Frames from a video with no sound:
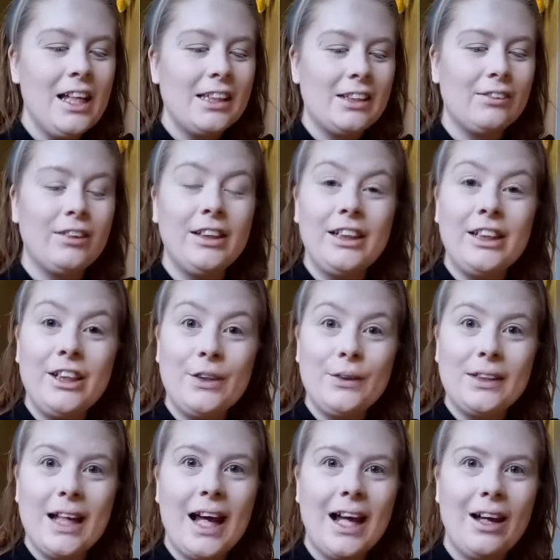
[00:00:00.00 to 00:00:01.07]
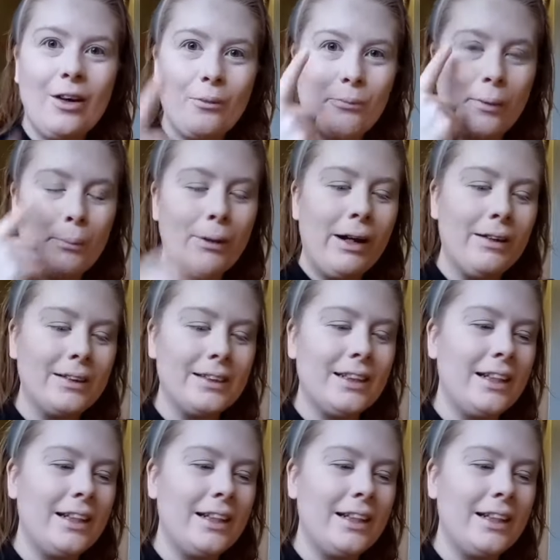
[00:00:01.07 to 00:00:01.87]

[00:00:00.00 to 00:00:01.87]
So I'm gonna use that on my brows